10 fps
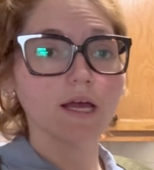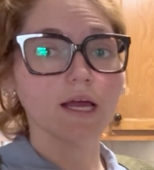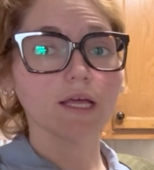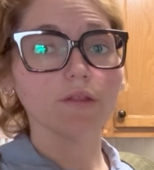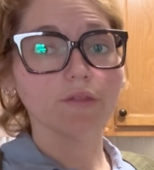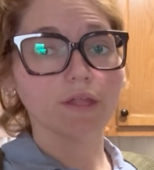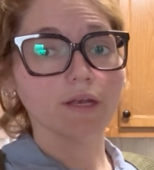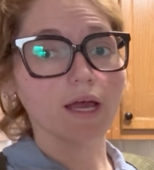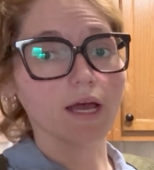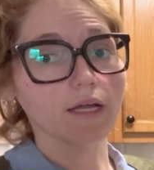I'll then
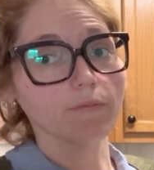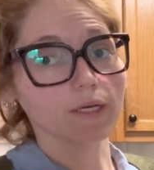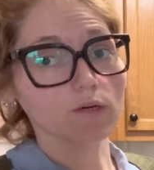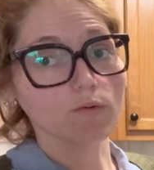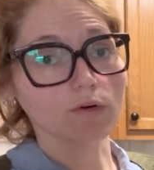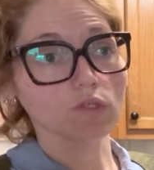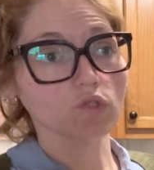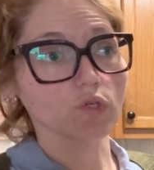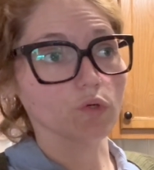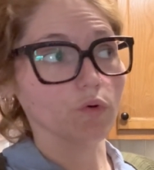add my corn
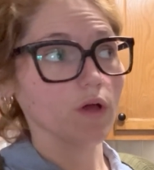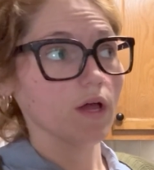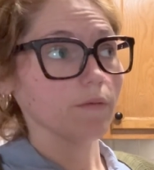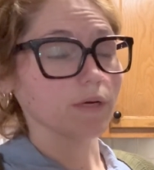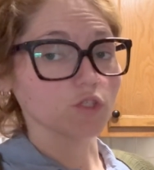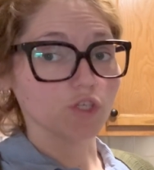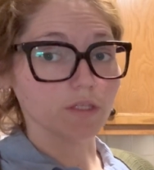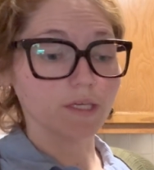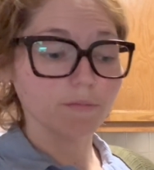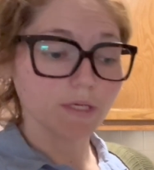to my
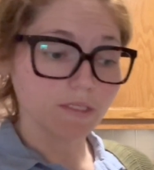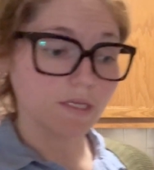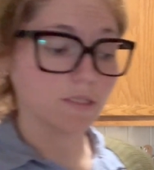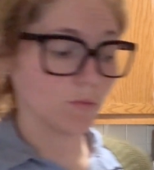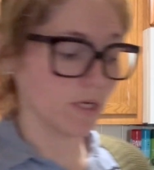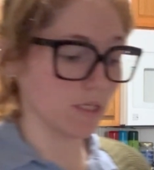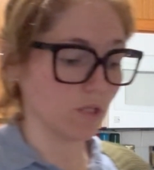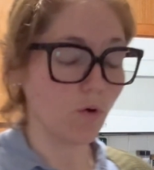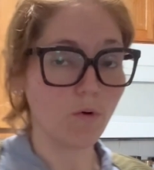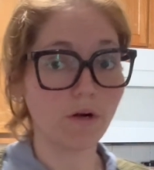chili because that's why I need the
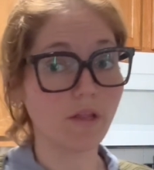corn.